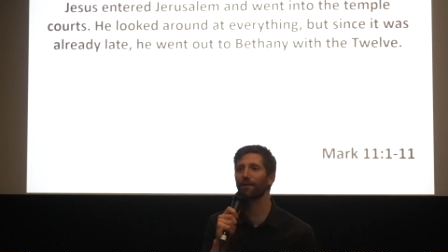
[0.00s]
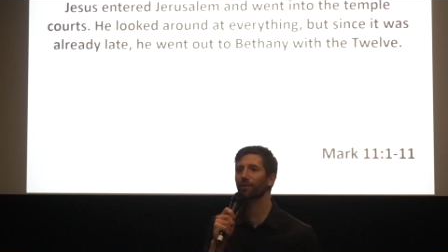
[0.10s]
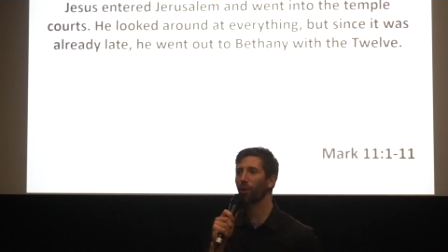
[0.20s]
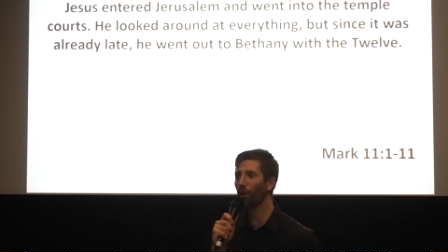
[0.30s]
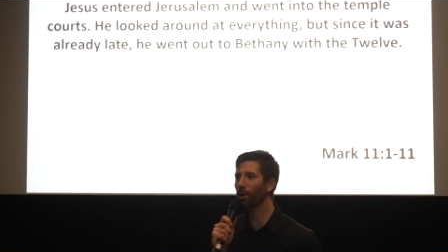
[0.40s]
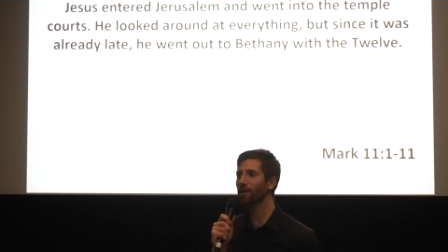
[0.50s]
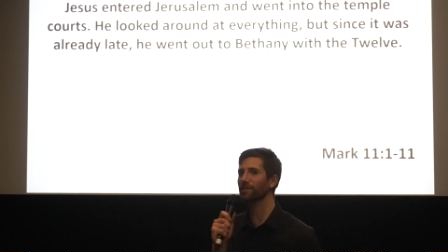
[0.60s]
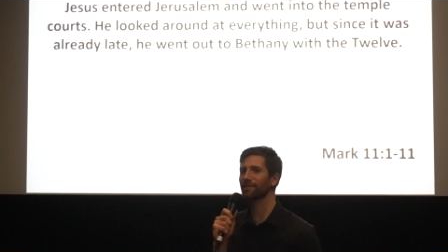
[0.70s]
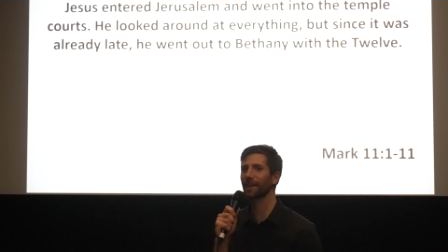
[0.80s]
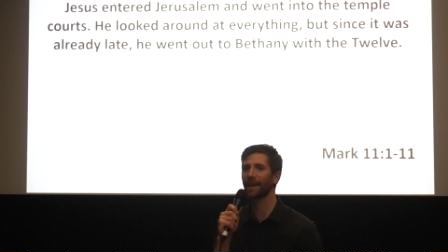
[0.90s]
Of
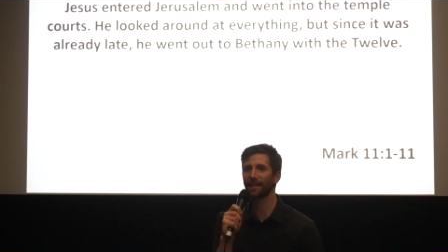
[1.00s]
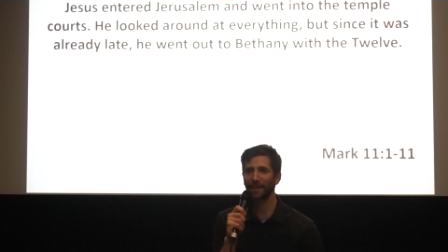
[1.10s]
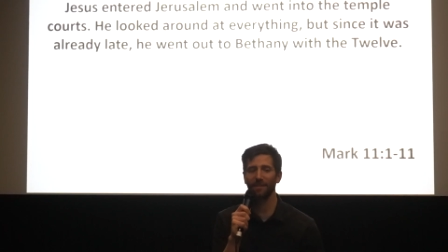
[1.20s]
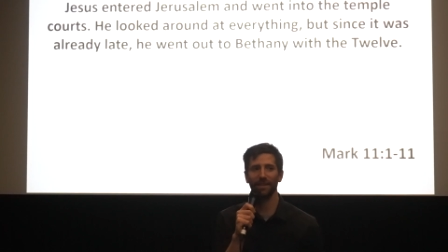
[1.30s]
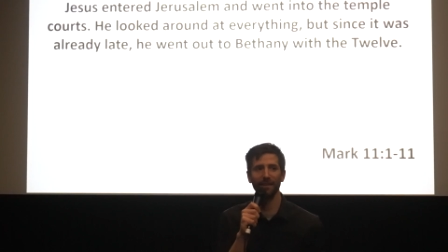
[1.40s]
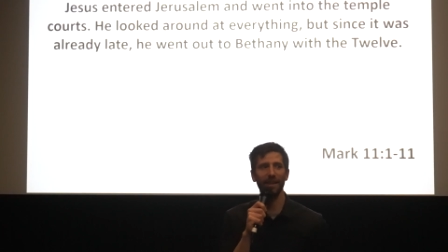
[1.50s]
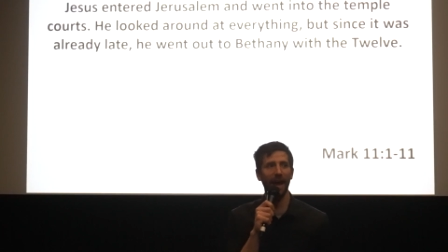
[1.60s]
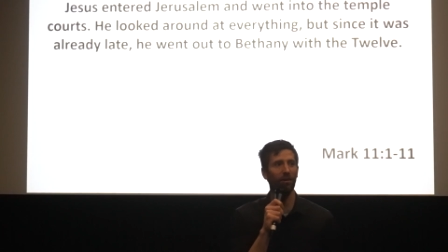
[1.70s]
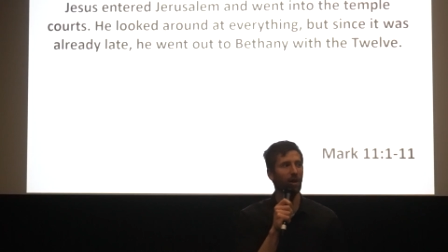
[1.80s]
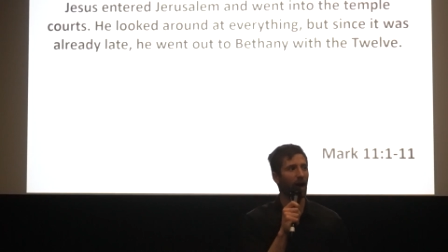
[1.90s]
course, this is
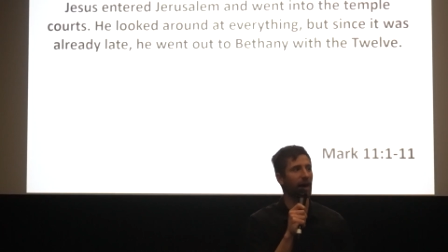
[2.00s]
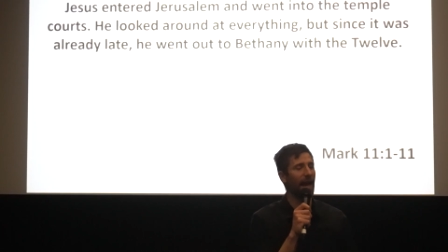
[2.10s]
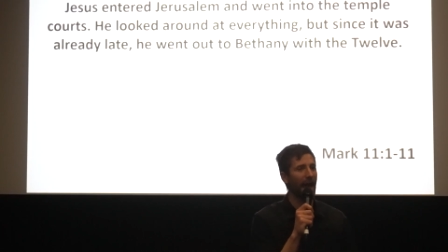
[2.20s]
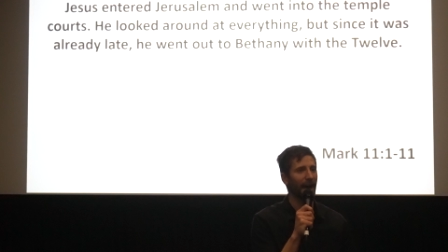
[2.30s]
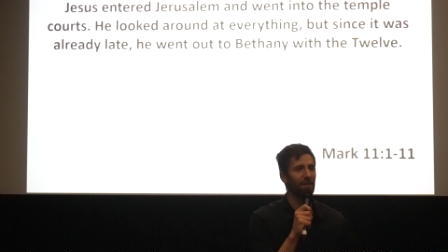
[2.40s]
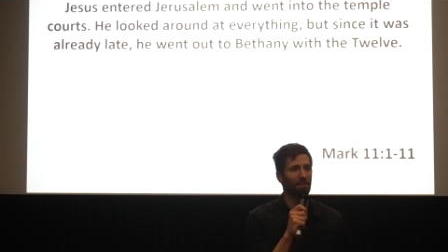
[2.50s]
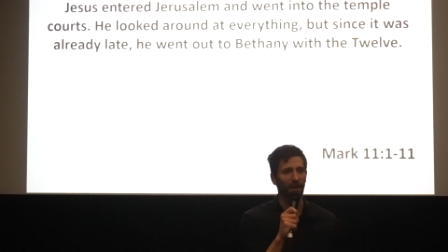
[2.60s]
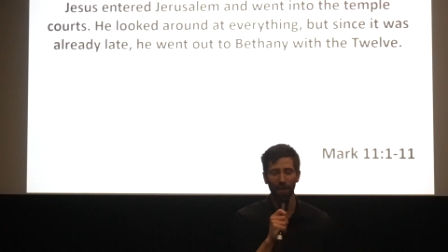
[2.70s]
how God acts.